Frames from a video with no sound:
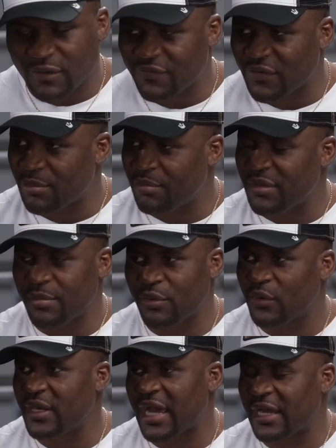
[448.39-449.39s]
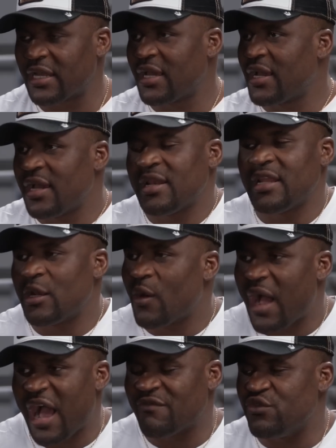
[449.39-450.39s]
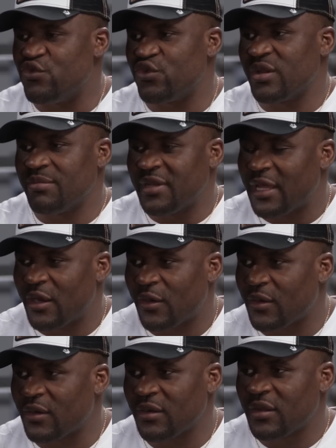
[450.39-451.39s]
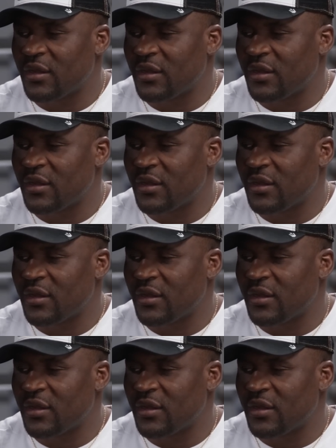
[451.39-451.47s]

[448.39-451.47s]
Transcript: of a people that they don't have dream, they don't